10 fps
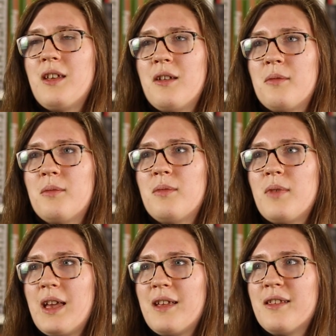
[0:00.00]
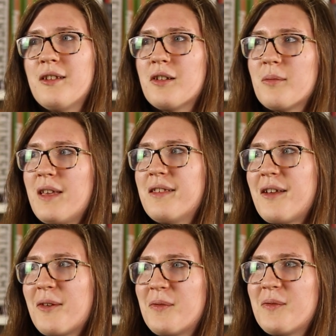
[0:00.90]
I consider
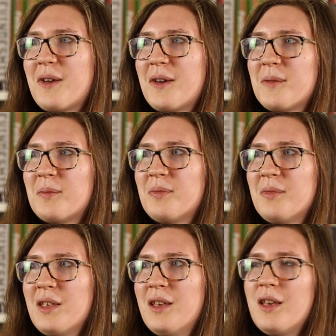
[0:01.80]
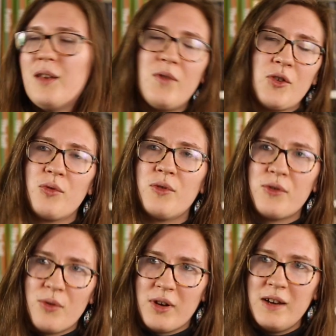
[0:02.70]
myself a visual
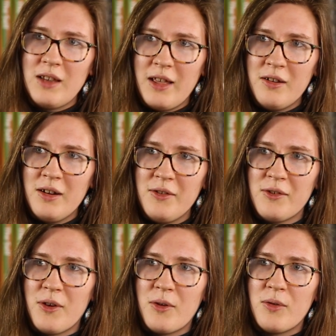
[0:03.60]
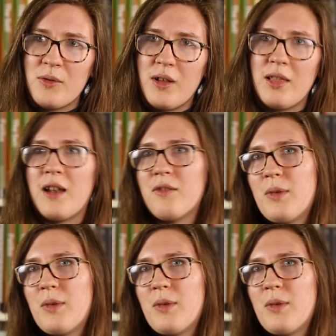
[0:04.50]
storyteller, so a lot of